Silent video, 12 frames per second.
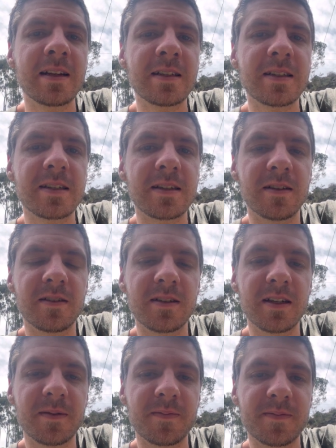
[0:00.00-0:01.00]
So
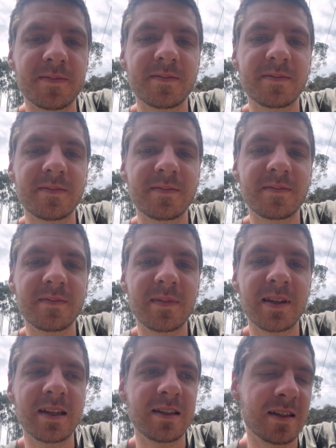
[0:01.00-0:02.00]
yeah,
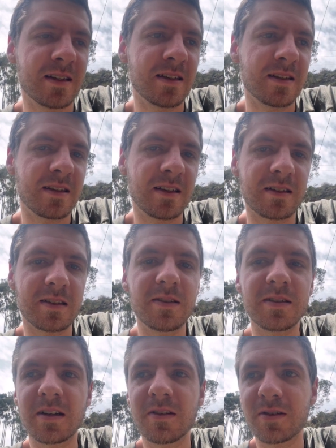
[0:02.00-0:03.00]
I think there
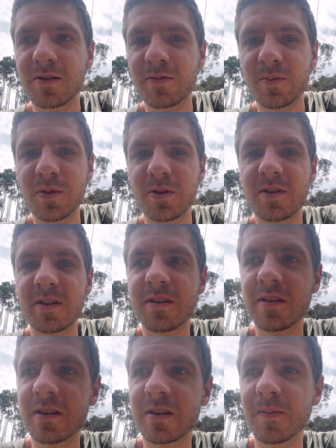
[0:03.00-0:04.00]
is a lot of myths
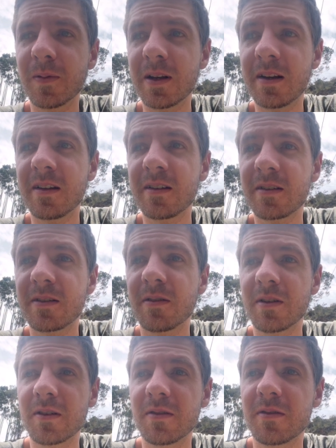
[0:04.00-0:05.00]
as well
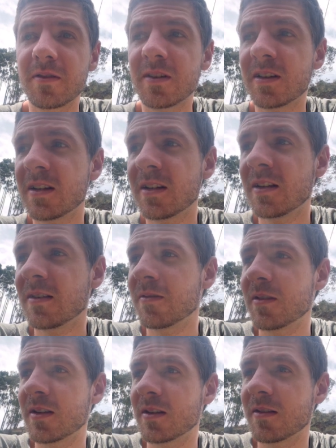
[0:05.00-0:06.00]
going on.
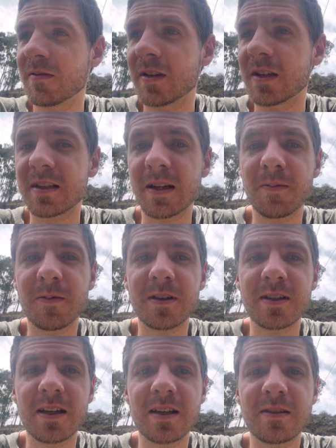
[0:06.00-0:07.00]
When someone
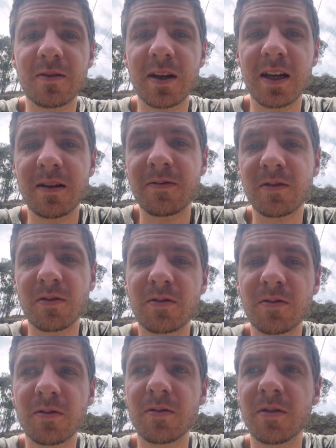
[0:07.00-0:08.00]
says you have to
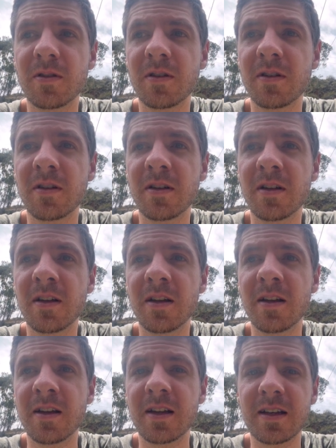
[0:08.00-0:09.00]
do,
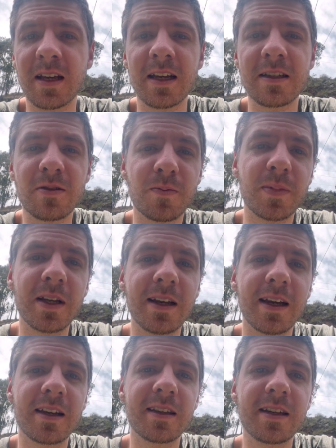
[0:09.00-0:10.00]
it has to be
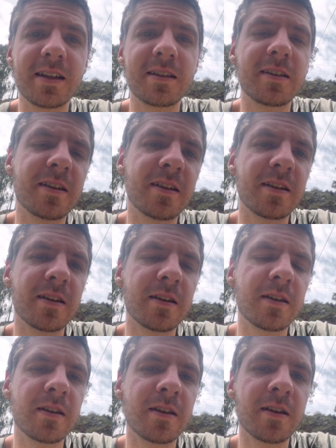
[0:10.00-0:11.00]
like this,
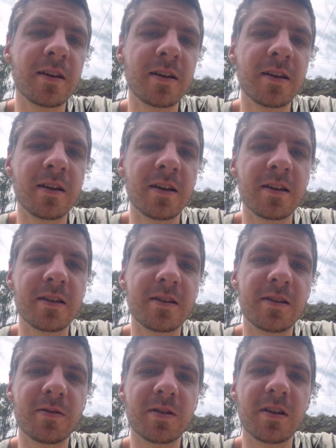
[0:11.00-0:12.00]
it's
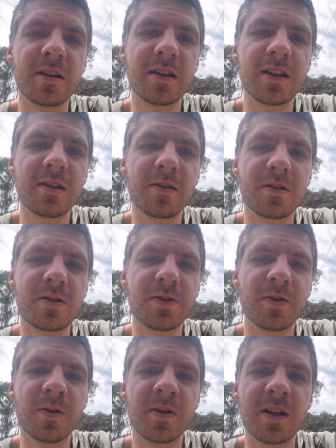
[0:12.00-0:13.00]
usually not true.